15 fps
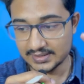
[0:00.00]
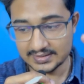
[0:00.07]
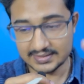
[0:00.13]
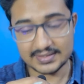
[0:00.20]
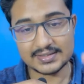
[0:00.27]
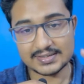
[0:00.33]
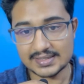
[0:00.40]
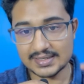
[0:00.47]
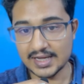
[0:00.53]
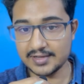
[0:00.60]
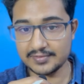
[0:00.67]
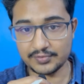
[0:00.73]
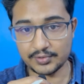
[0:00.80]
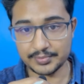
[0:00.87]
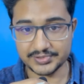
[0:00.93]
this thing i
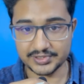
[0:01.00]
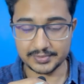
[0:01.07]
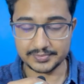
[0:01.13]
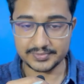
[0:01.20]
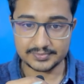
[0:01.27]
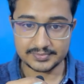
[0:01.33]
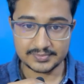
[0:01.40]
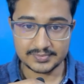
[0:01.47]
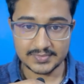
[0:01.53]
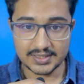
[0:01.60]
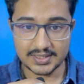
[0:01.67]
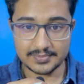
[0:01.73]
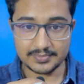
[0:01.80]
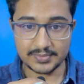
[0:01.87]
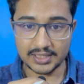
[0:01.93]
have observed
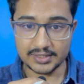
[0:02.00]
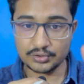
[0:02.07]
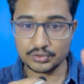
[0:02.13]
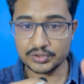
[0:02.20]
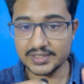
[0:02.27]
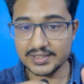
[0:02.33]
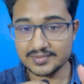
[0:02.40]
ki maan lo